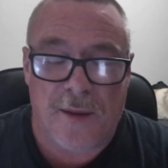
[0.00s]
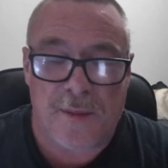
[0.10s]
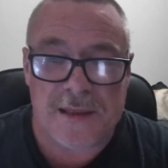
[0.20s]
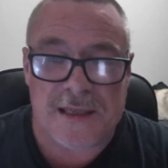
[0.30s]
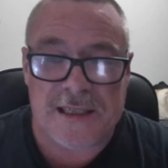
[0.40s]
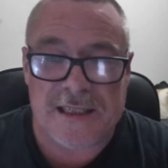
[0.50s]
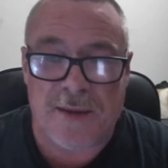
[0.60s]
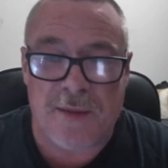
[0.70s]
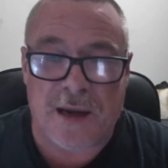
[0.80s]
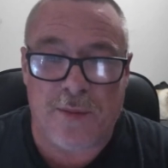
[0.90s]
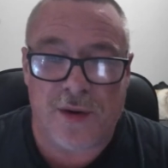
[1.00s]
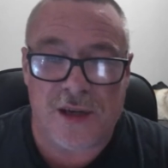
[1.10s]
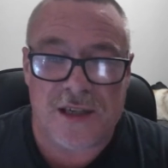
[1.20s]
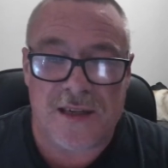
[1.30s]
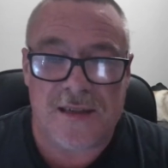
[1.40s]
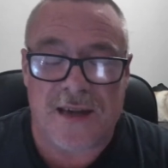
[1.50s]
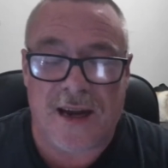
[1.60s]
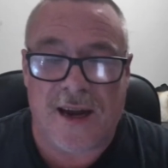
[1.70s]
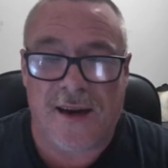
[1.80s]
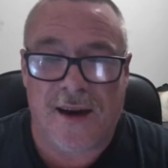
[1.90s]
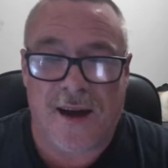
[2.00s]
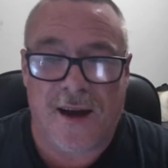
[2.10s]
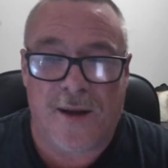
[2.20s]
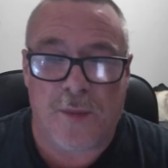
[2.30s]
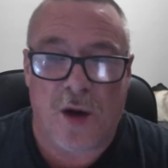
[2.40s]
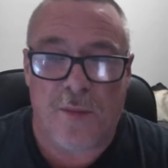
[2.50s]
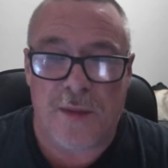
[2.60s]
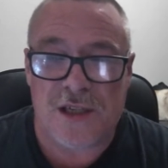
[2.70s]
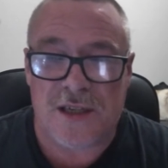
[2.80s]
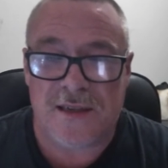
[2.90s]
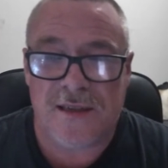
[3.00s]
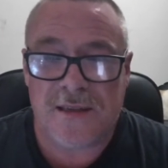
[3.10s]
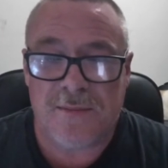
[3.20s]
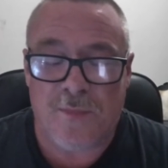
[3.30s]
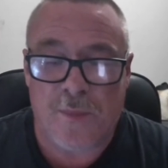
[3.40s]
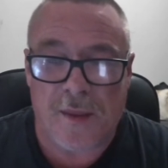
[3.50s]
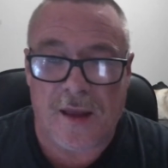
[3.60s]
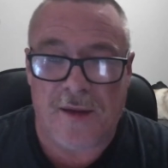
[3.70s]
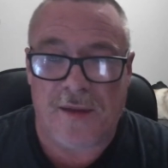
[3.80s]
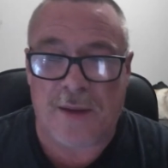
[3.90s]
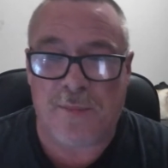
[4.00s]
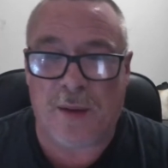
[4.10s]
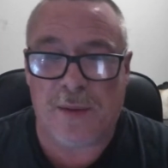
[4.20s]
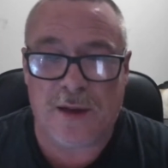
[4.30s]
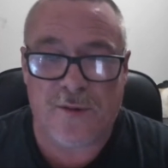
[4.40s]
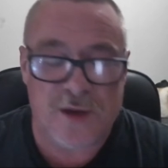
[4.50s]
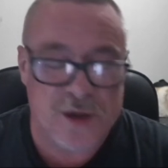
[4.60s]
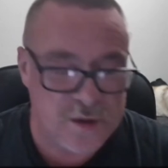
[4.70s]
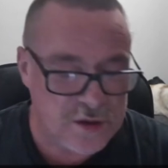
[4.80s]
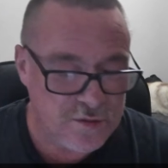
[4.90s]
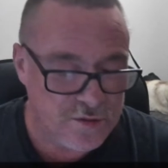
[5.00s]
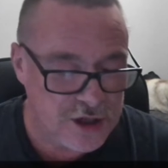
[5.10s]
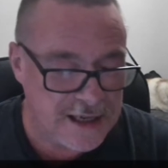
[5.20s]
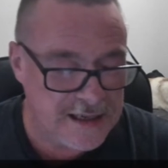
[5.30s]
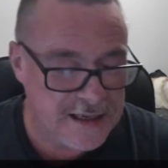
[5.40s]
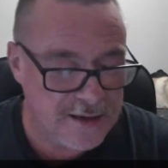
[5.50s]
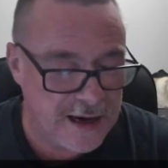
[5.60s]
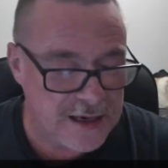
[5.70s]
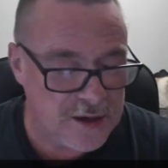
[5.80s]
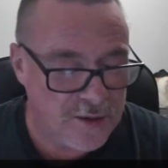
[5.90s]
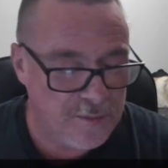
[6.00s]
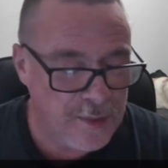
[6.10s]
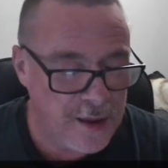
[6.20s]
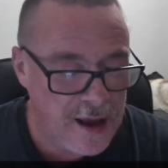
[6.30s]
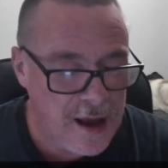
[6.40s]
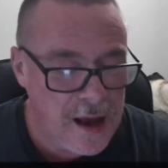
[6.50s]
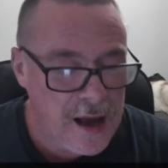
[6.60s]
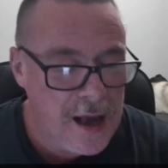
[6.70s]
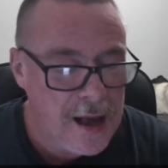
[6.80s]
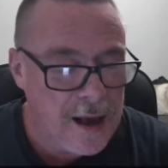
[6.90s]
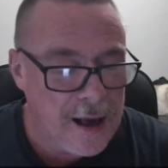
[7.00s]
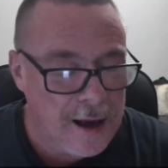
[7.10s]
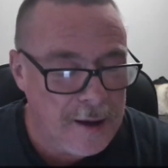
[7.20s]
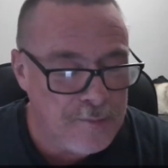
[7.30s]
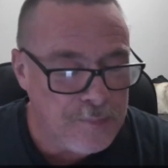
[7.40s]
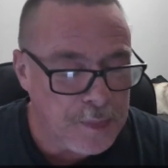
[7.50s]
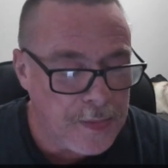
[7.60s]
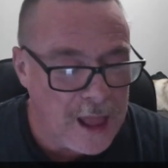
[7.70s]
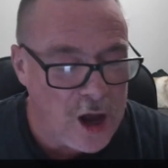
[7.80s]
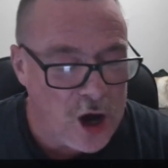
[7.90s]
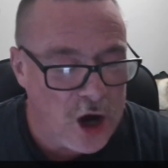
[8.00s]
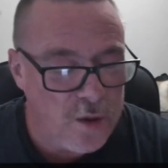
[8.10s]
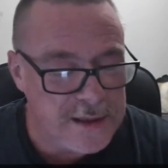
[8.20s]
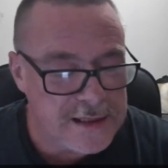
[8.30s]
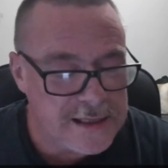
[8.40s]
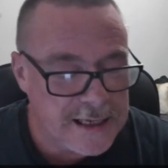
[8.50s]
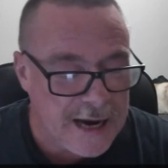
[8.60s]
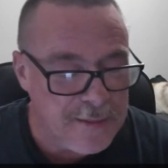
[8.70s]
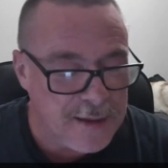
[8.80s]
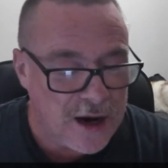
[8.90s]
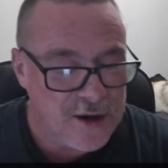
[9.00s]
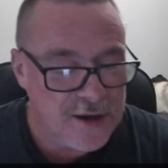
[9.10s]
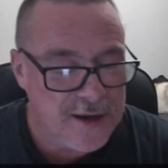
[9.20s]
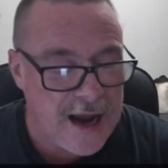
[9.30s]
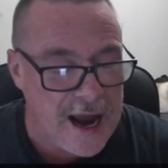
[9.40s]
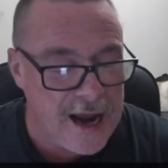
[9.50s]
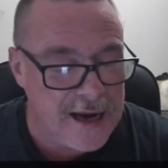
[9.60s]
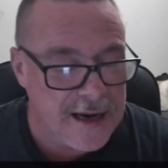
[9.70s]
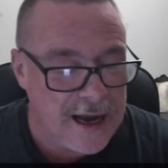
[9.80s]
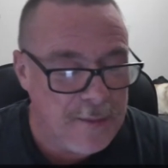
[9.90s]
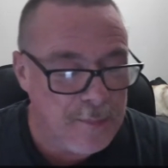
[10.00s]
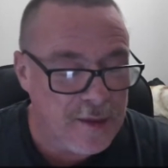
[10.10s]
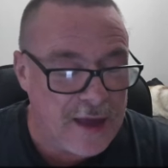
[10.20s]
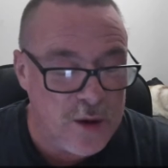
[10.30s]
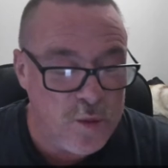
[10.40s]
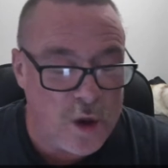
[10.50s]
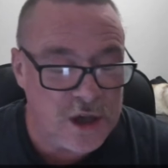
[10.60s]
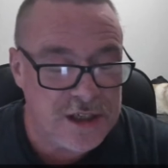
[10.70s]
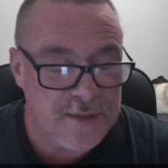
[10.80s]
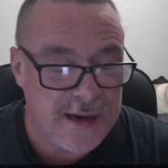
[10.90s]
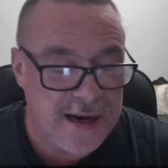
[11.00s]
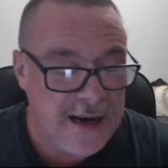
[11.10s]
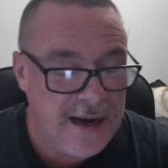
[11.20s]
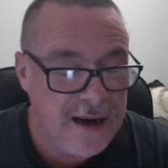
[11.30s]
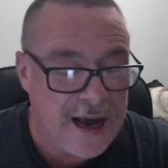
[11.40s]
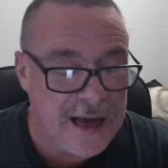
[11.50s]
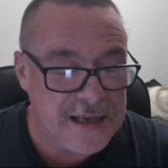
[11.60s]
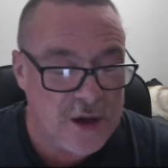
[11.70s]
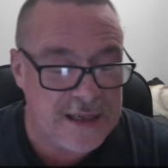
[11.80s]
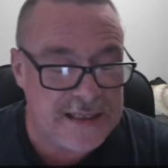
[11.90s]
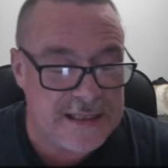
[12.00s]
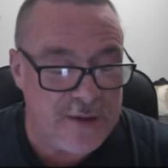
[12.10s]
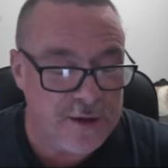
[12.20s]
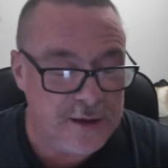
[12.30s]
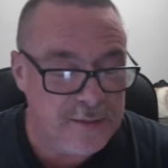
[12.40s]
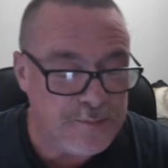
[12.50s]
systemic oppressions and omissions that public officials rejected to act on, I was scapegoated, and they watched me as I suffered